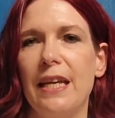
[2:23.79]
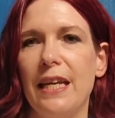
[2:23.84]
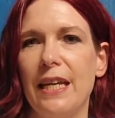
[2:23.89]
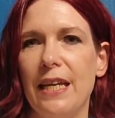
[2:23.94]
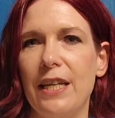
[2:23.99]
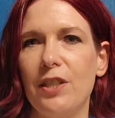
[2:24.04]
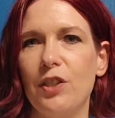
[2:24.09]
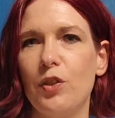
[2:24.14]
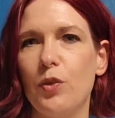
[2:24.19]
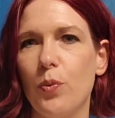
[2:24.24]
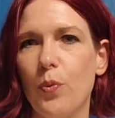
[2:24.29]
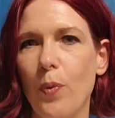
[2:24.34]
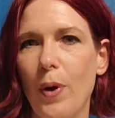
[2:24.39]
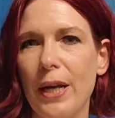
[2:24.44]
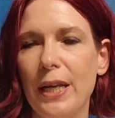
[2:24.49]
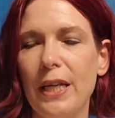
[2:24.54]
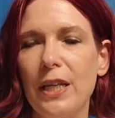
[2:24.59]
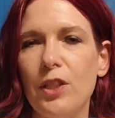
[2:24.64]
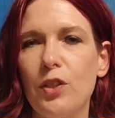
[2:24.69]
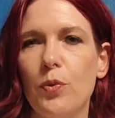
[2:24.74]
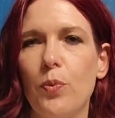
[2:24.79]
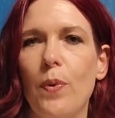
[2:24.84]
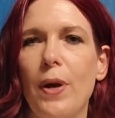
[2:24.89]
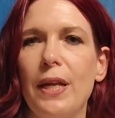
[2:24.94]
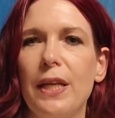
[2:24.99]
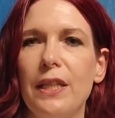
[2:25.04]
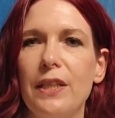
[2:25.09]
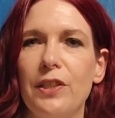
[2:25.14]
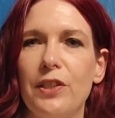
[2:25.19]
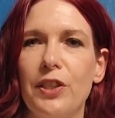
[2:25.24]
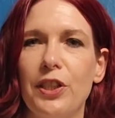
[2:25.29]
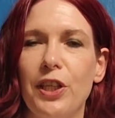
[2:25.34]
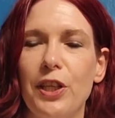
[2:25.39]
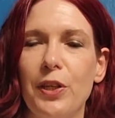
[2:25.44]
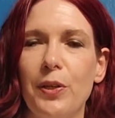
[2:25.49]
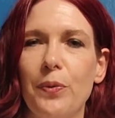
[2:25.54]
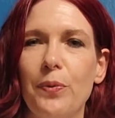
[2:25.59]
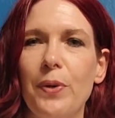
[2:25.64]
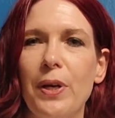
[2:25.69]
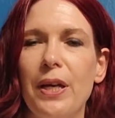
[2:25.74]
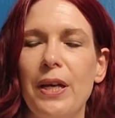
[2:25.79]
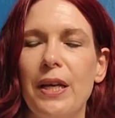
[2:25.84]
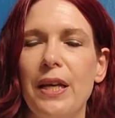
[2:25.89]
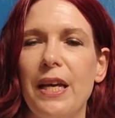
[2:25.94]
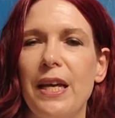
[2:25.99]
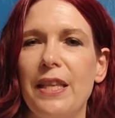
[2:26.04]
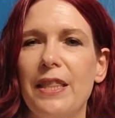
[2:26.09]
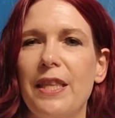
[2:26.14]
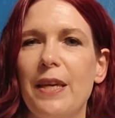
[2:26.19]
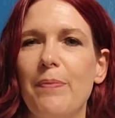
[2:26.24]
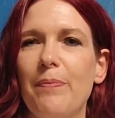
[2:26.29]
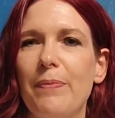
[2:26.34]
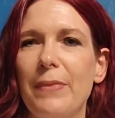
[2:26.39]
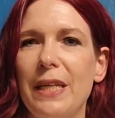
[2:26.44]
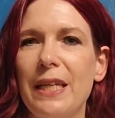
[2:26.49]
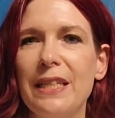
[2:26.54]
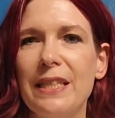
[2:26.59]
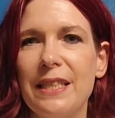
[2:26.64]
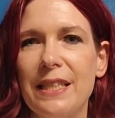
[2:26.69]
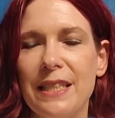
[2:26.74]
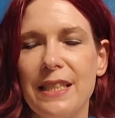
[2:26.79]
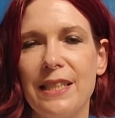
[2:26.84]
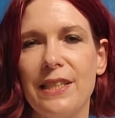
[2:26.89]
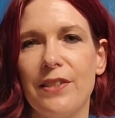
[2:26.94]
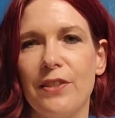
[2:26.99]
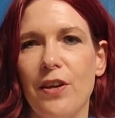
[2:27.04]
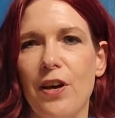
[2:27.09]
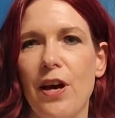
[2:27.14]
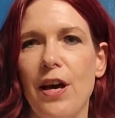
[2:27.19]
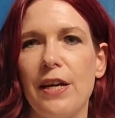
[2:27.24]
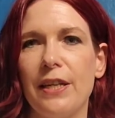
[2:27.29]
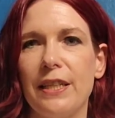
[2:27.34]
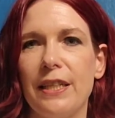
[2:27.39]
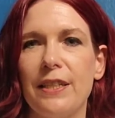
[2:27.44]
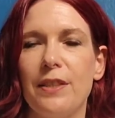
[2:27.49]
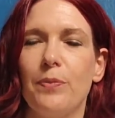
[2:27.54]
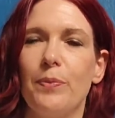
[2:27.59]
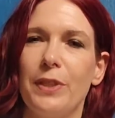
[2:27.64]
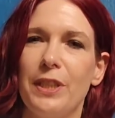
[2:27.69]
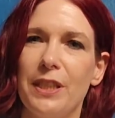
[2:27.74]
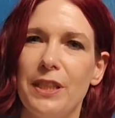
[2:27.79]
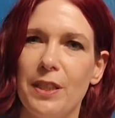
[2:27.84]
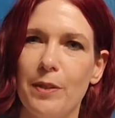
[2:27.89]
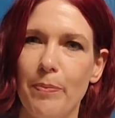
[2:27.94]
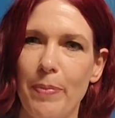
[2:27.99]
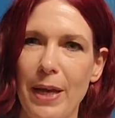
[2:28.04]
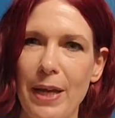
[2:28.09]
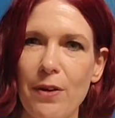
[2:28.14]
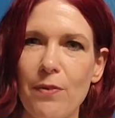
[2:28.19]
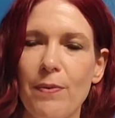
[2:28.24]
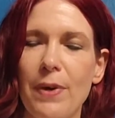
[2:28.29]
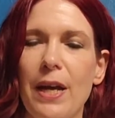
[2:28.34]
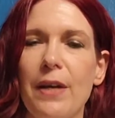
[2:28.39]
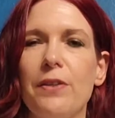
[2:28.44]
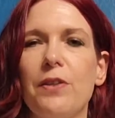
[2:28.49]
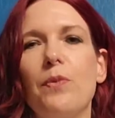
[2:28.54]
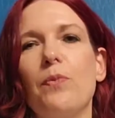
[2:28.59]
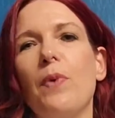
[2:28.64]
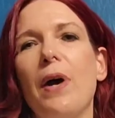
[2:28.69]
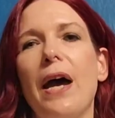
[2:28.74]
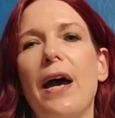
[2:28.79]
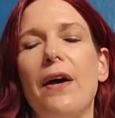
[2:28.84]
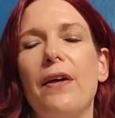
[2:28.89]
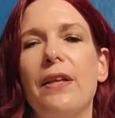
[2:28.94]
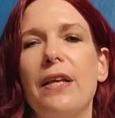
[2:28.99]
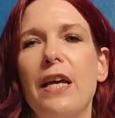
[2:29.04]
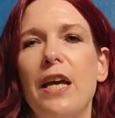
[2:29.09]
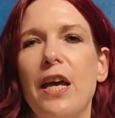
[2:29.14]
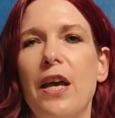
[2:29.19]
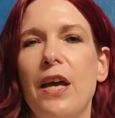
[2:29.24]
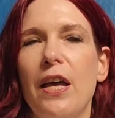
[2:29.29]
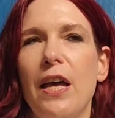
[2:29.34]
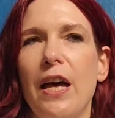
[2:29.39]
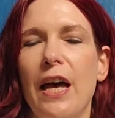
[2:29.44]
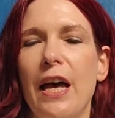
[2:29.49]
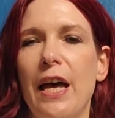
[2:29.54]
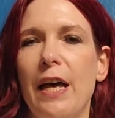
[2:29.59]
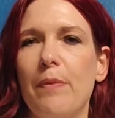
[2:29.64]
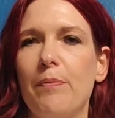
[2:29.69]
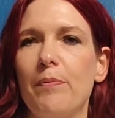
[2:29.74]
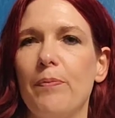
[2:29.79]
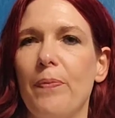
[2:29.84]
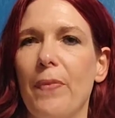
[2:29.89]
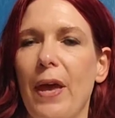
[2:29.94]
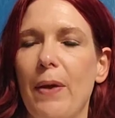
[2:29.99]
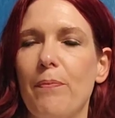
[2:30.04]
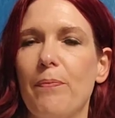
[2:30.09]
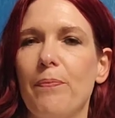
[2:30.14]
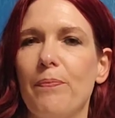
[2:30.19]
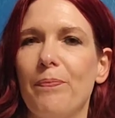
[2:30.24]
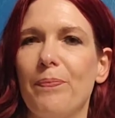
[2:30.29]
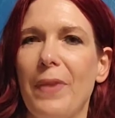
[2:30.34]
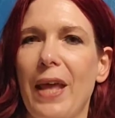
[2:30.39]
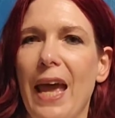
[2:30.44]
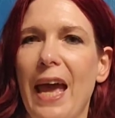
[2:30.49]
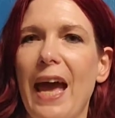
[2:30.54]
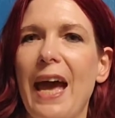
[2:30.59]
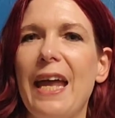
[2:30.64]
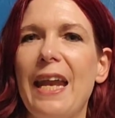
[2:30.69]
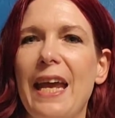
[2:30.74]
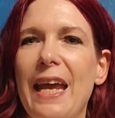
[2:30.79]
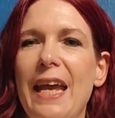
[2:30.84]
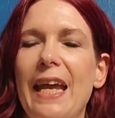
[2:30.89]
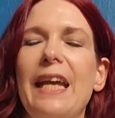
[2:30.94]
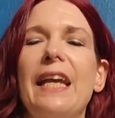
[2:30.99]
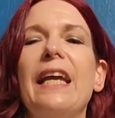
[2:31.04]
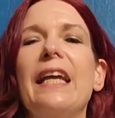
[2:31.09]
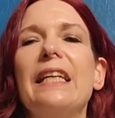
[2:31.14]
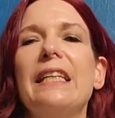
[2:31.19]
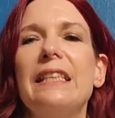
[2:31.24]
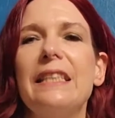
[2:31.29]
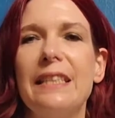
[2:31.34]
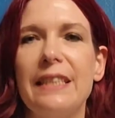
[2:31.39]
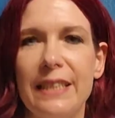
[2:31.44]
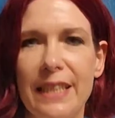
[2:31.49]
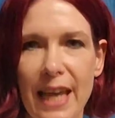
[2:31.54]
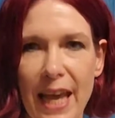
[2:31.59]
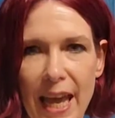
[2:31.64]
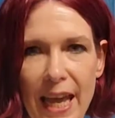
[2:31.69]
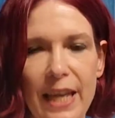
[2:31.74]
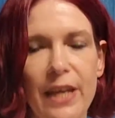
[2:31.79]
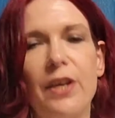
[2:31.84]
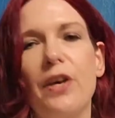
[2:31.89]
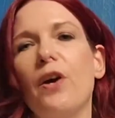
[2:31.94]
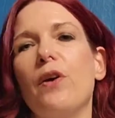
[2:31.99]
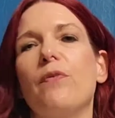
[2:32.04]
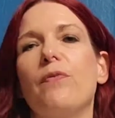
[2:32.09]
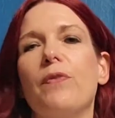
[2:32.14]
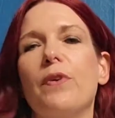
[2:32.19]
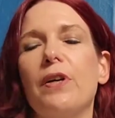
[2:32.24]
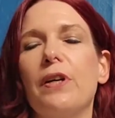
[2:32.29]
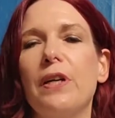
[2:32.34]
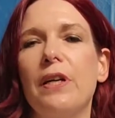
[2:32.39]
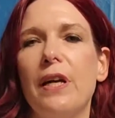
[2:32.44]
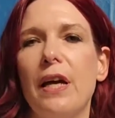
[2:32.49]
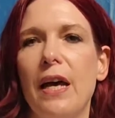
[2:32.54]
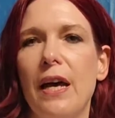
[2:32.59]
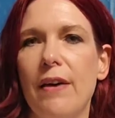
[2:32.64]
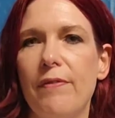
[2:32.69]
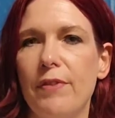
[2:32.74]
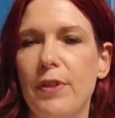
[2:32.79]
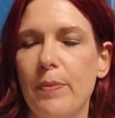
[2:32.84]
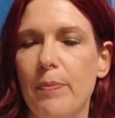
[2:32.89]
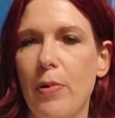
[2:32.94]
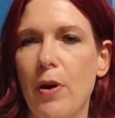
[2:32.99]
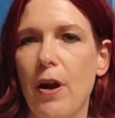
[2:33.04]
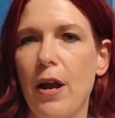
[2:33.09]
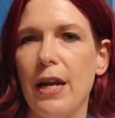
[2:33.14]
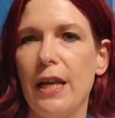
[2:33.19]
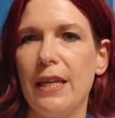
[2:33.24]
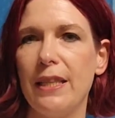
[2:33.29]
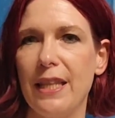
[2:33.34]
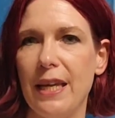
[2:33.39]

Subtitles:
In 2022, the Mises Caucus, which has been around a while, had a takeover of the party.